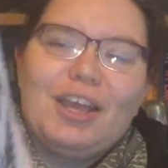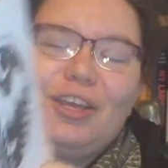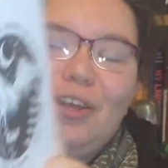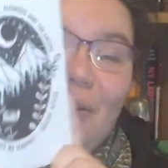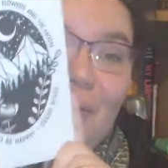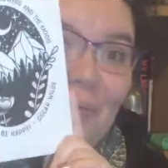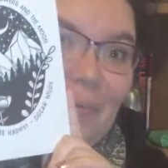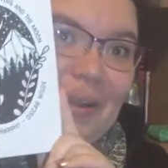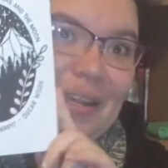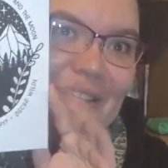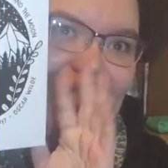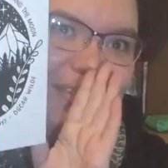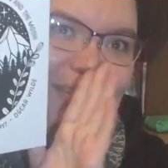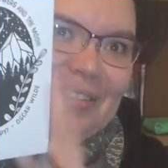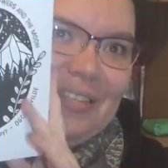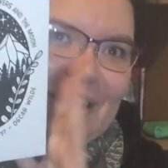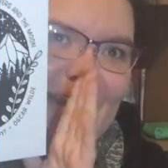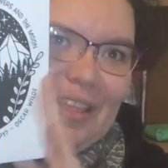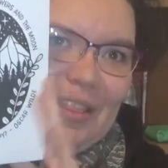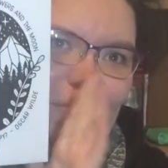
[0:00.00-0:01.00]
Can always use
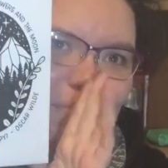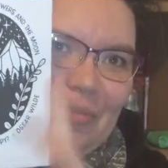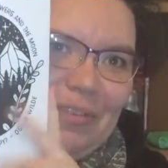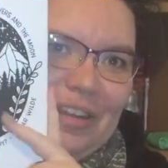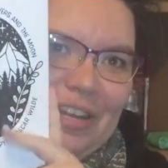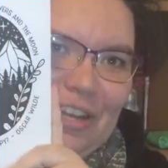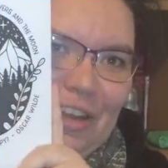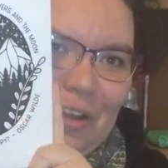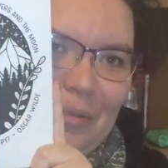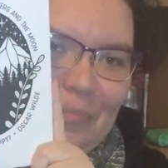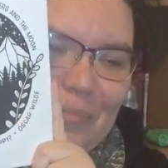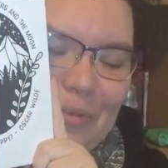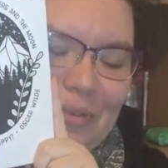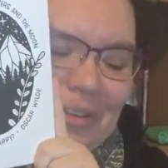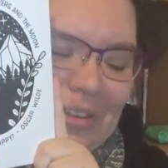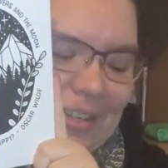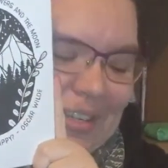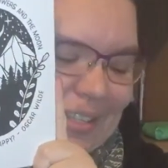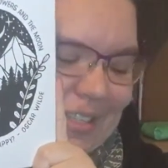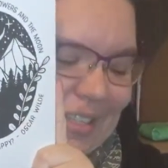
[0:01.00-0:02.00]
another pretty
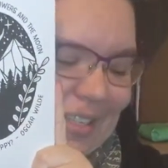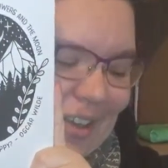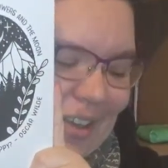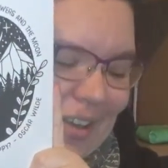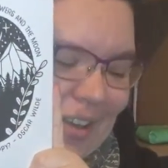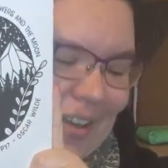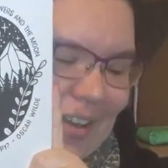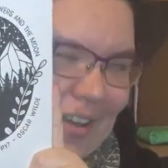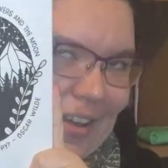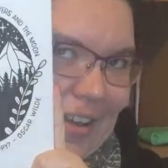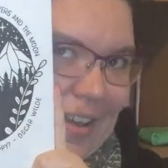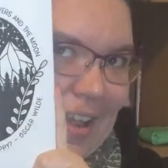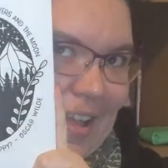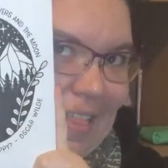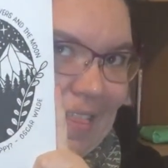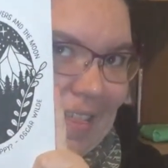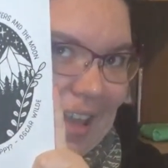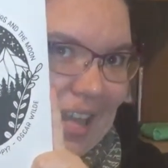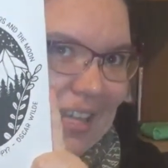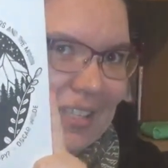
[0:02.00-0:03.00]
notebook, so
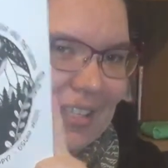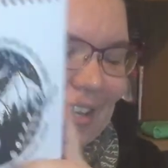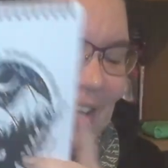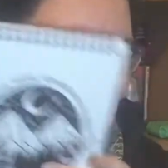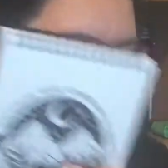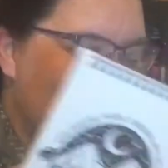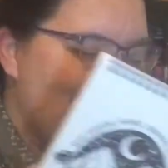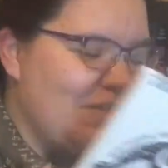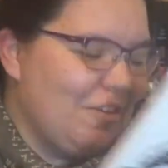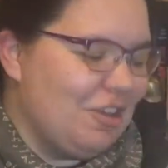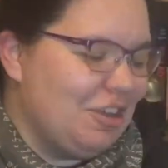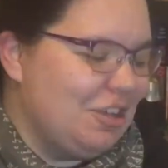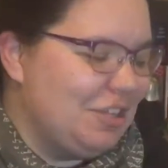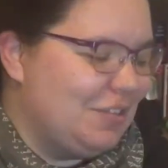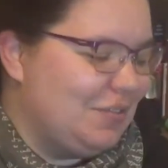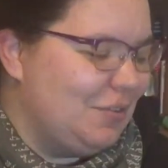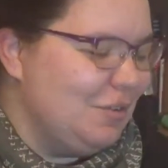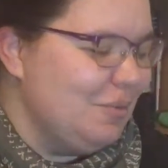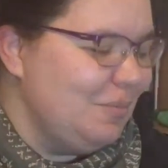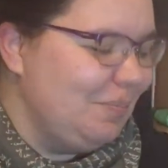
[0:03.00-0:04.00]
that's going to be very
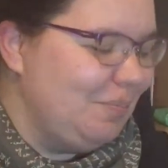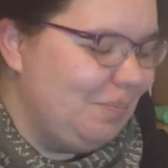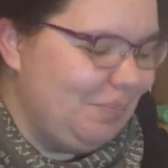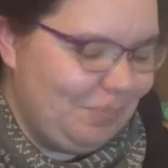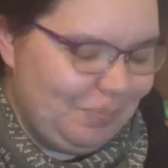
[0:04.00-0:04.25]
useful.